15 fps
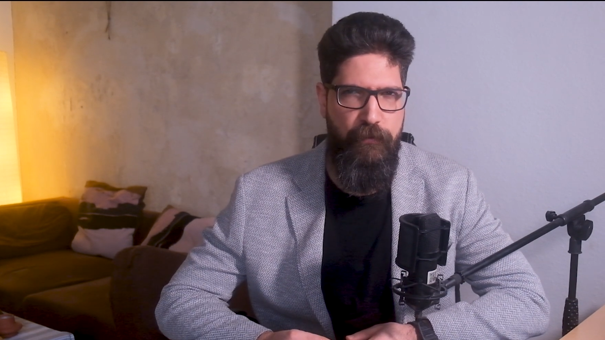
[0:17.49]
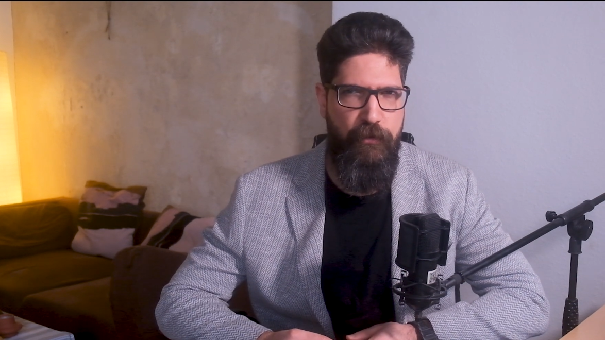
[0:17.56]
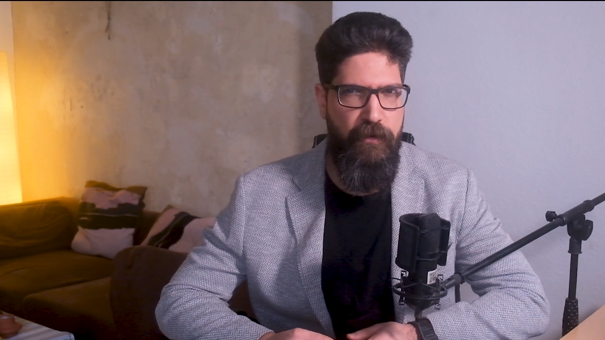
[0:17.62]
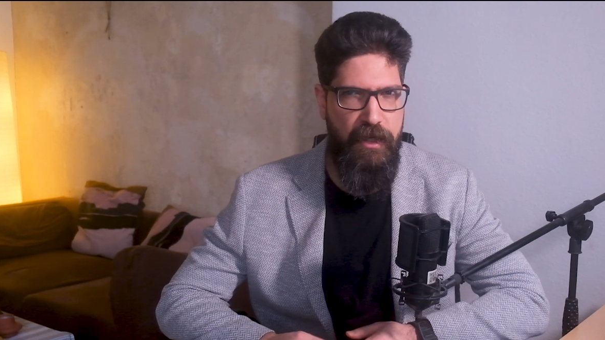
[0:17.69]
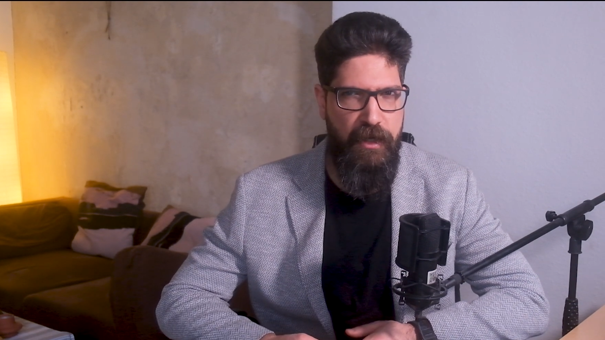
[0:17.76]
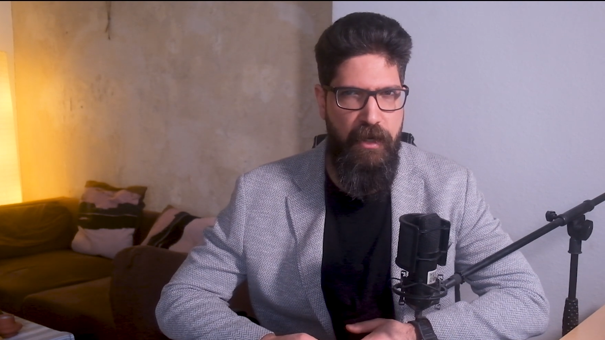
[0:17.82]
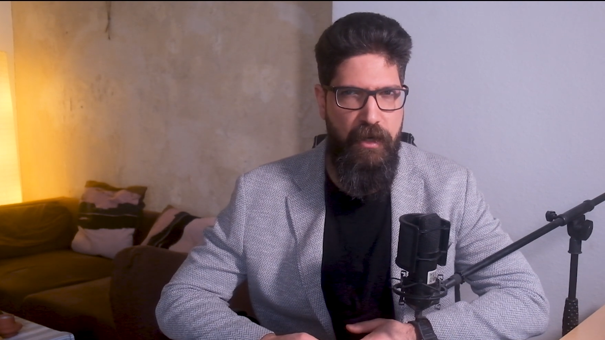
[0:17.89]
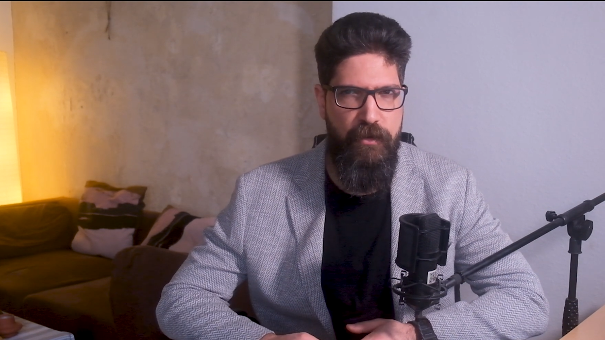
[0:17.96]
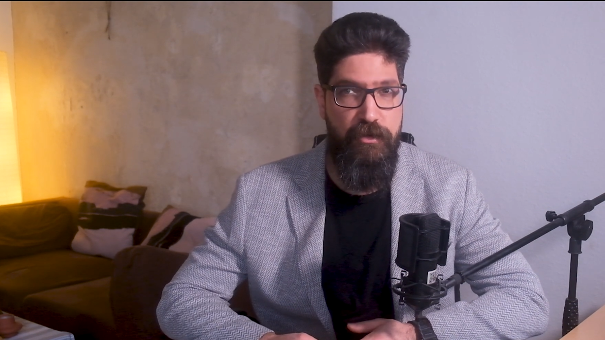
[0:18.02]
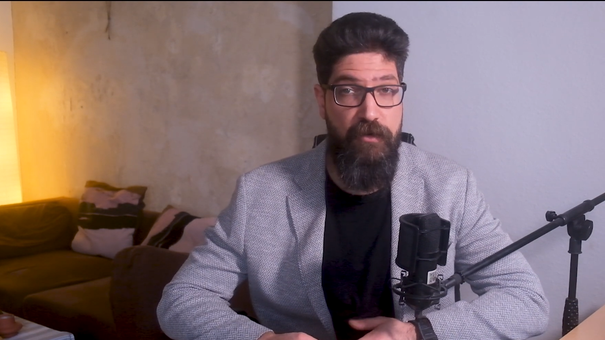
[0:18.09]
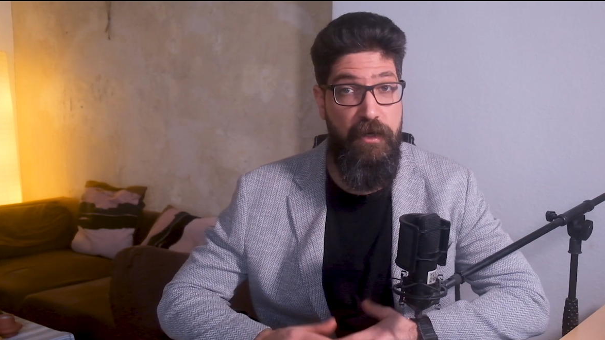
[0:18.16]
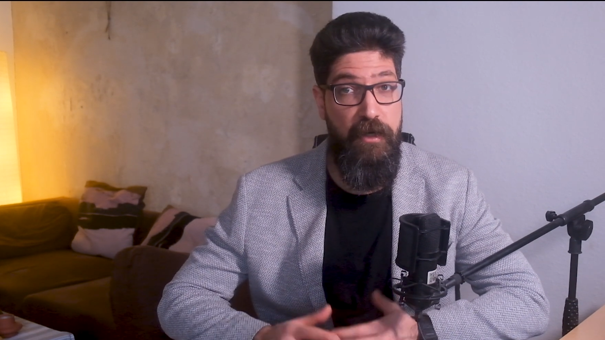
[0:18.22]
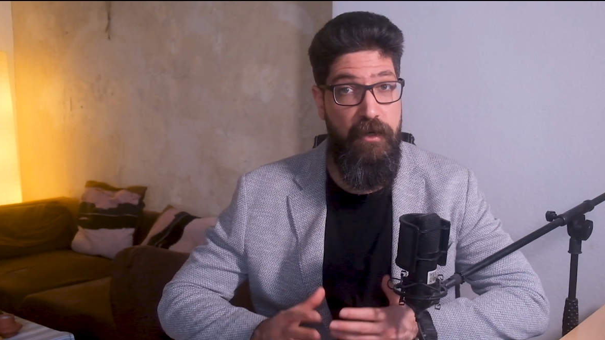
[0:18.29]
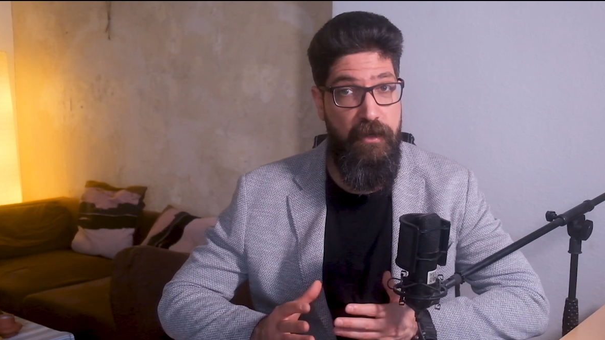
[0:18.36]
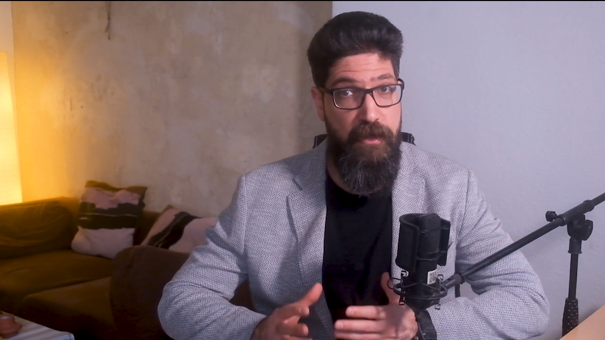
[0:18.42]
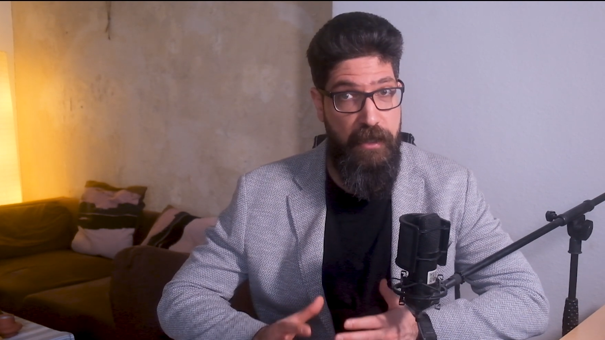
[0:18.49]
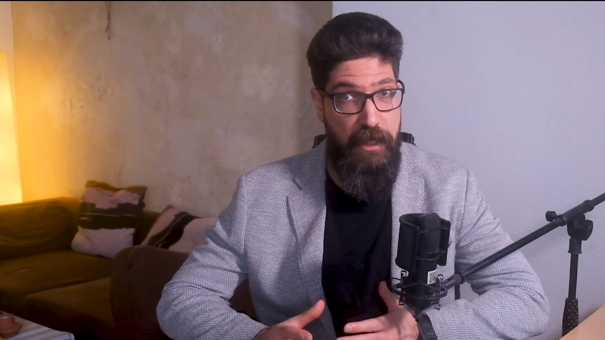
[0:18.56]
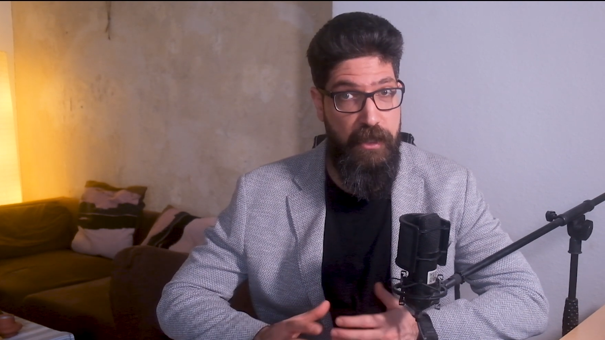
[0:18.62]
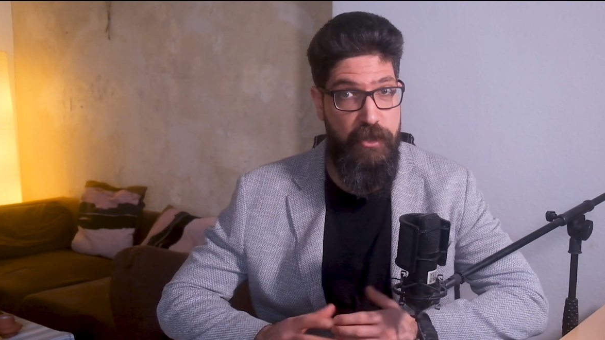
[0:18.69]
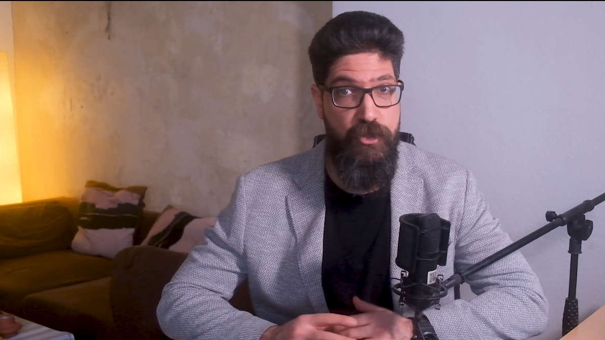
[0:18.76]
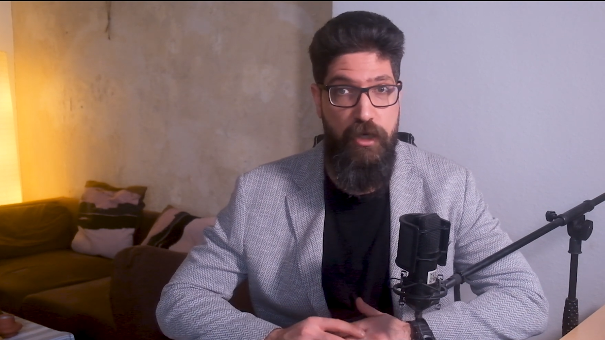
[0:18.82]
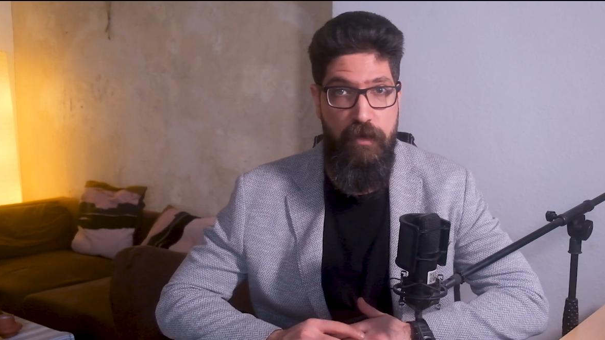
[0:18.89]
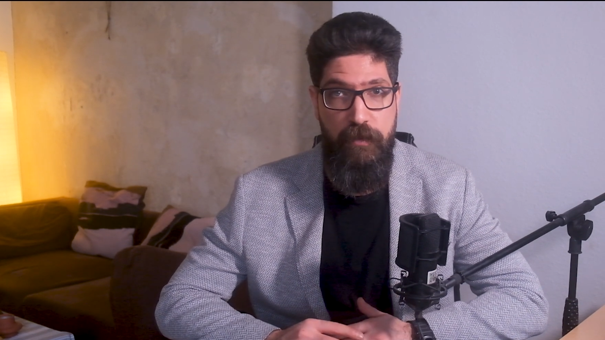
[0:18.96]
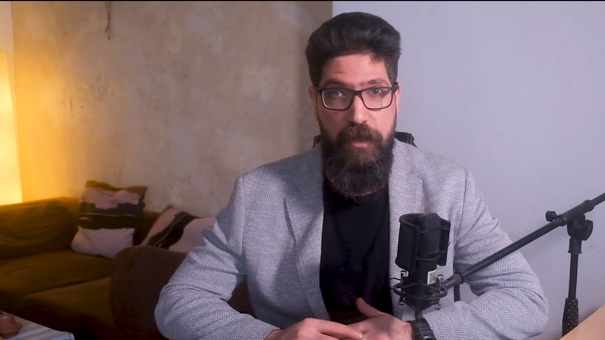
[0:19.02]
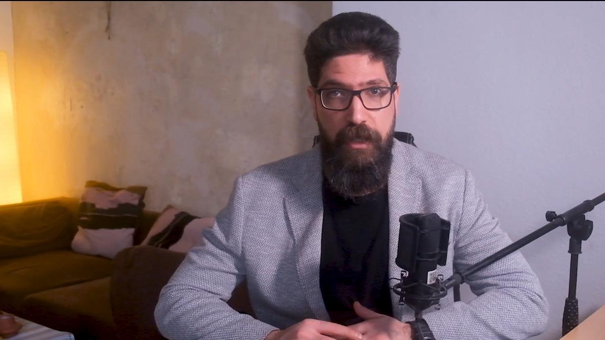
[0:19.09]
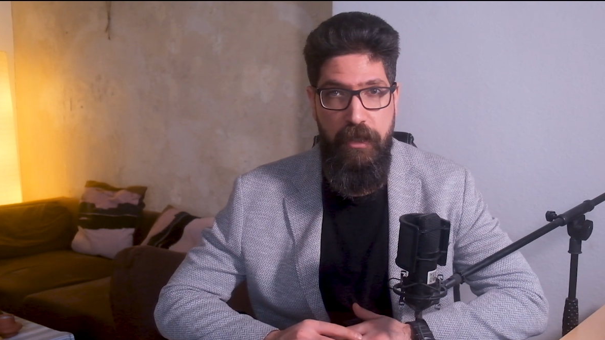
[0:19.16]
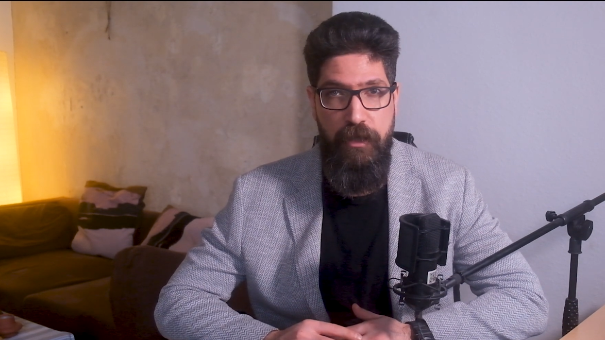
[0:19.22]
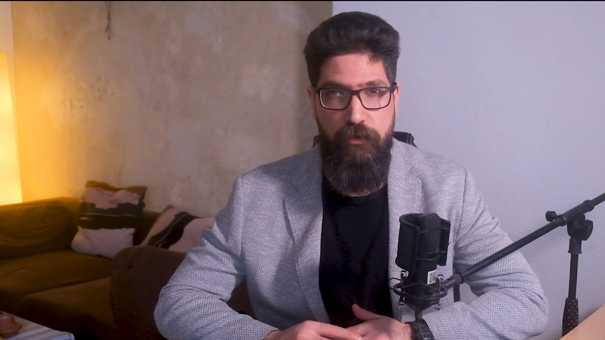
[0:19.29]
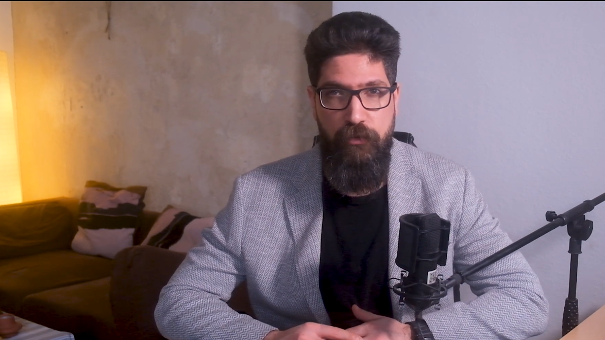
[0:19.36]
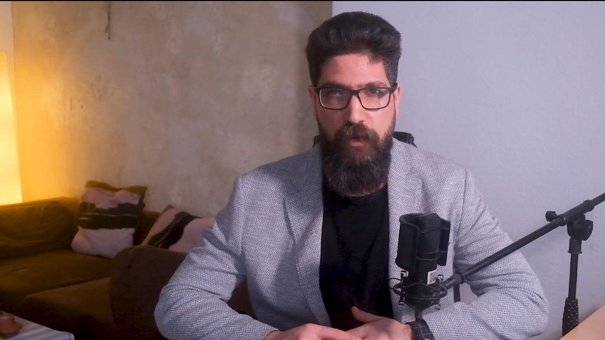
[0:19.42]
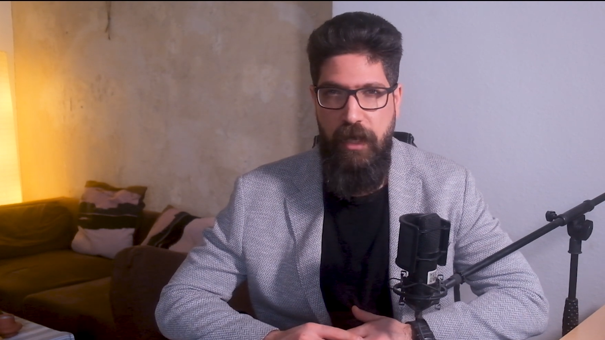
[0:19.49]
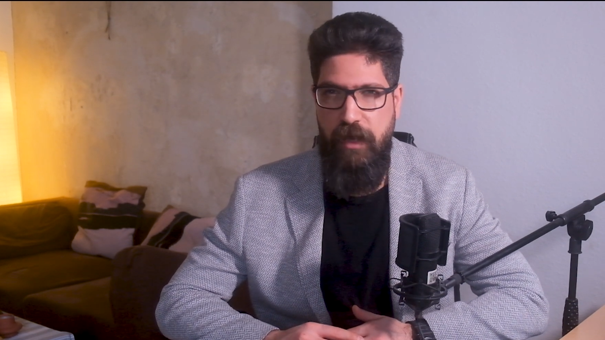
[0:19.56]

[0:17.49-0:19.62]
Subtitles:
for a country like Germany to